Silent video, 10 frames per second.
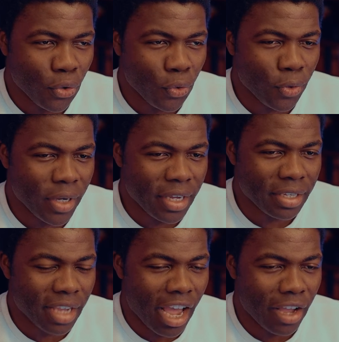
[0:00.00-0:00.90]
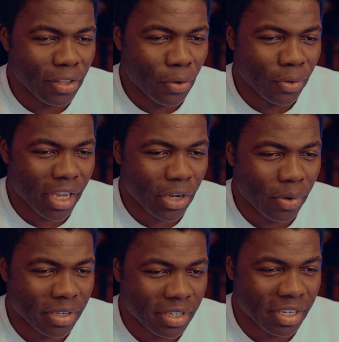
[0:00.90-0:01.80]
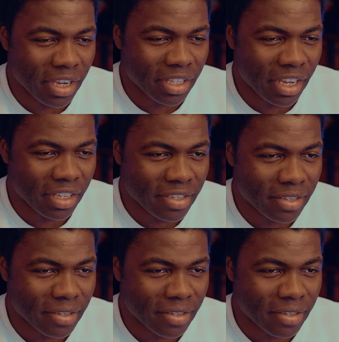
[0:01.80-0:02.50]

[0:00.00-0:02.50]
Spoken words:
Who is our Lord Inquisitor then?